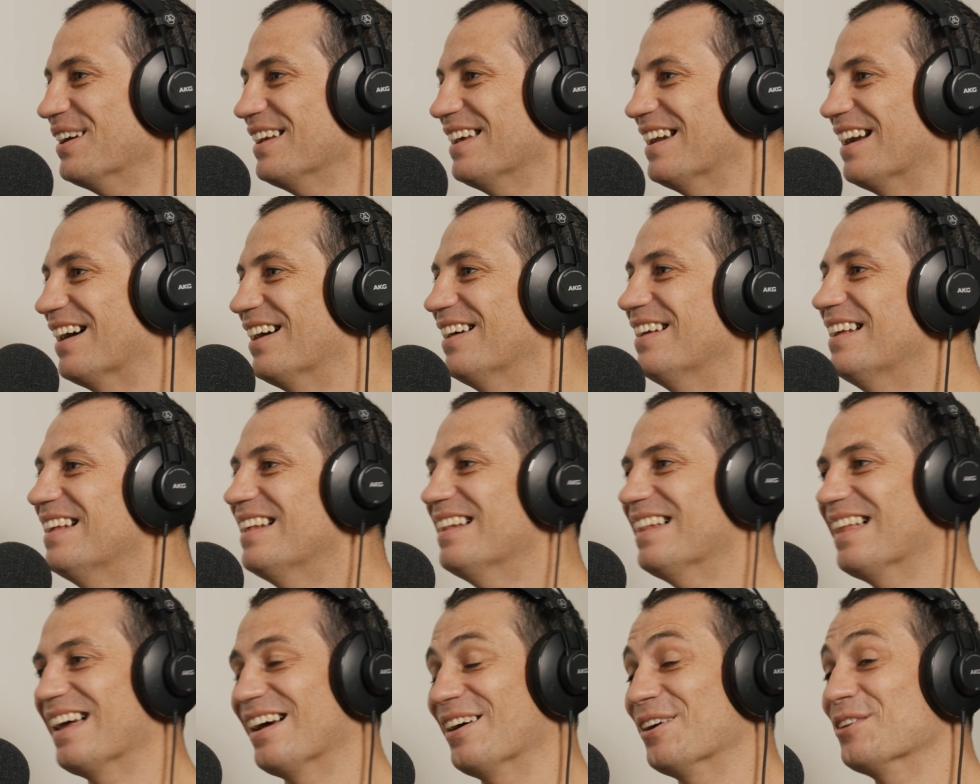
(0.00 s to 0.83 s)
You know, it
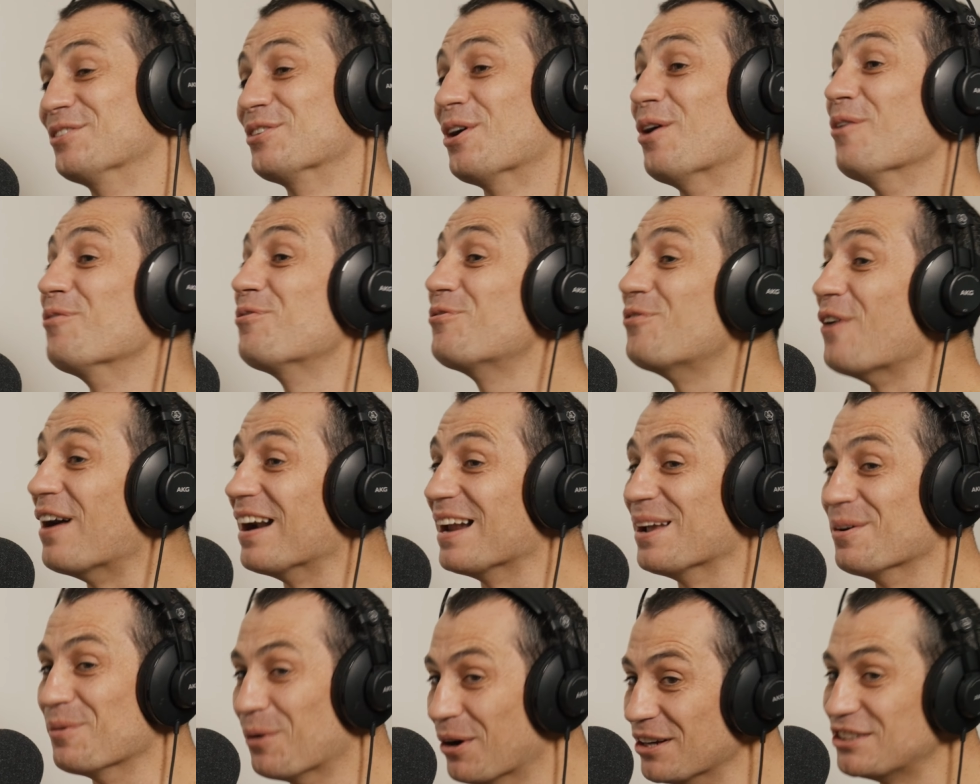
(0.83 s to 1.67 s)
was all
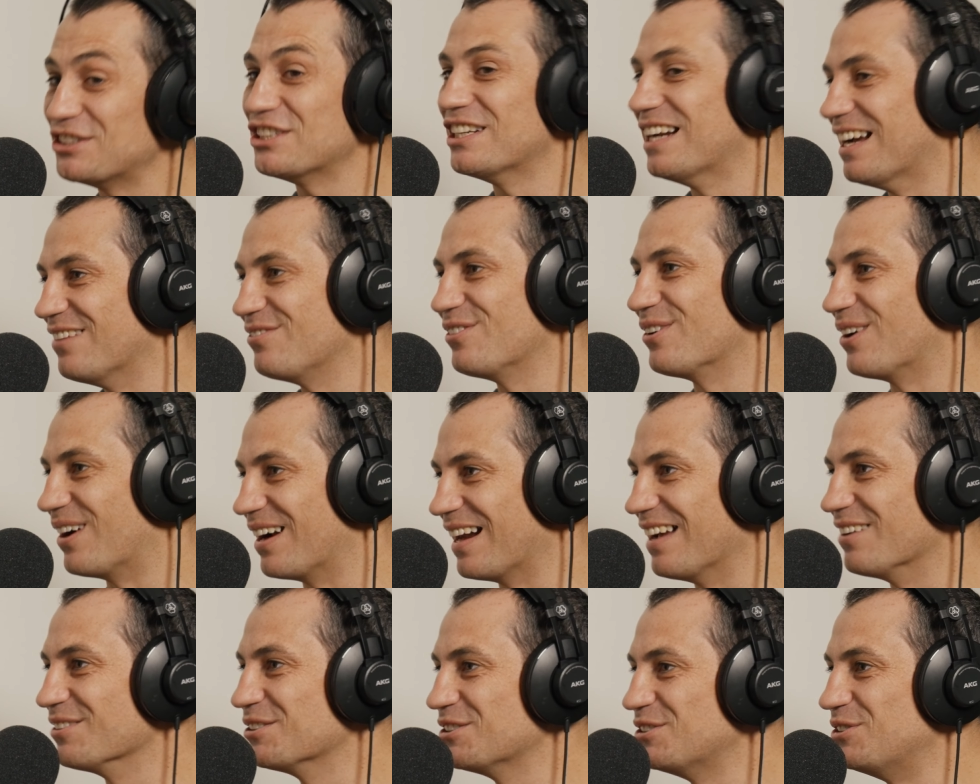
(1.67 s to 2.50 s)
funny yeah. watching
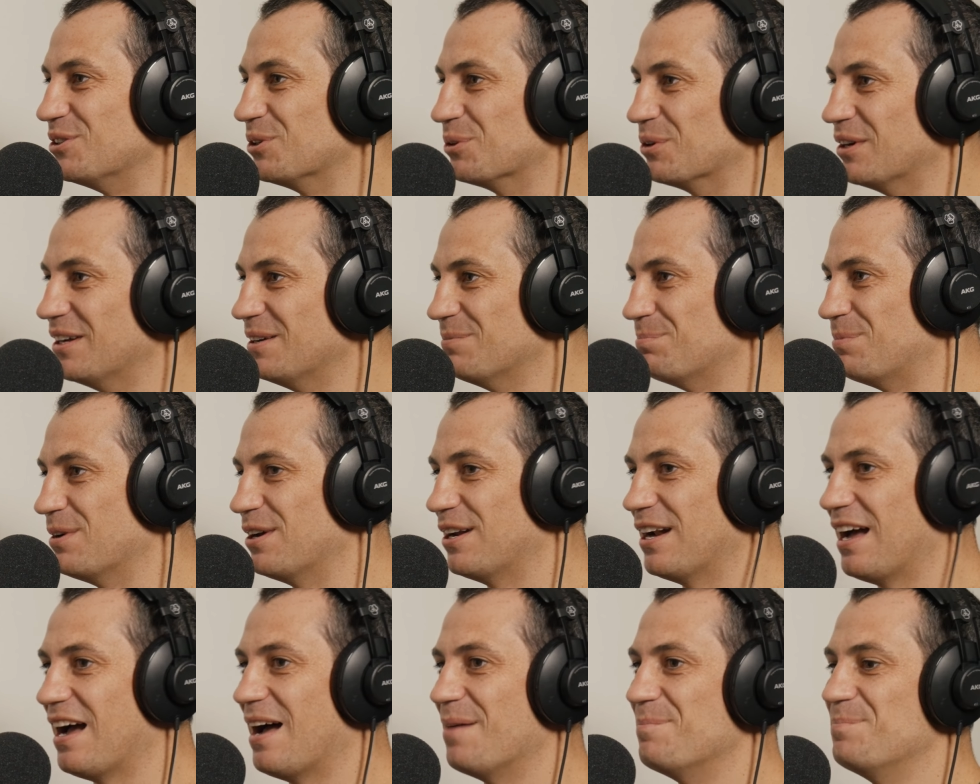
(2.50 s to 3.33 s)
everyone else do it,
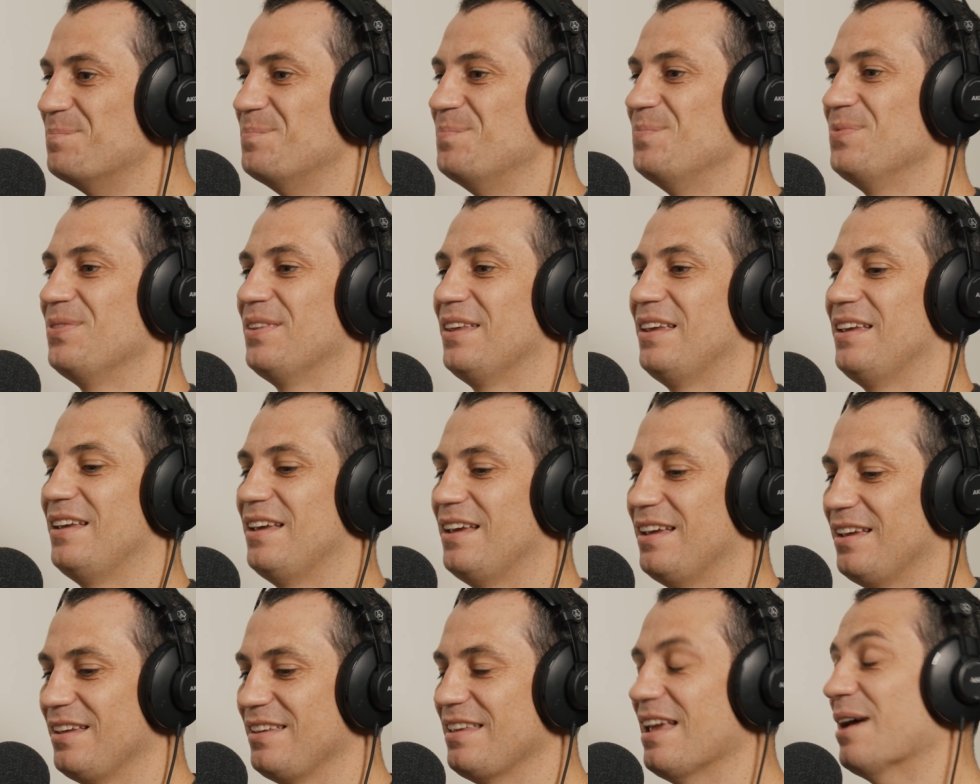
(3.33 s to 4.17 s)
but yeah. um,
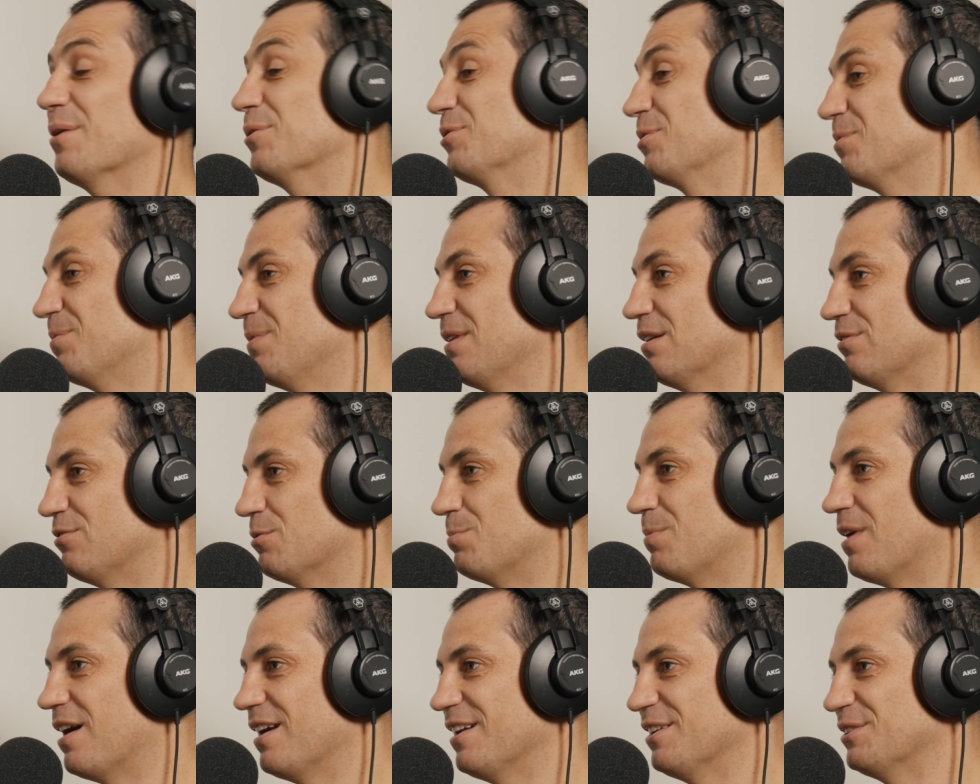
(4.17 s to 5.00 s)
yeah, it was a bit of a
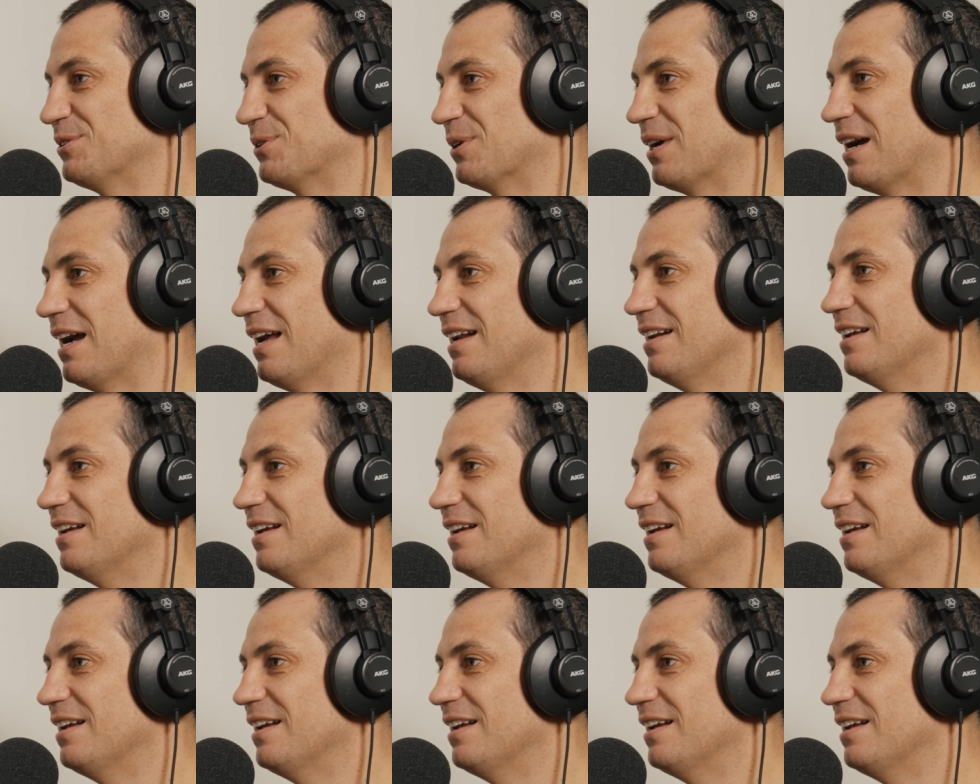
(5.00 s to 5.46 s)
punish, right?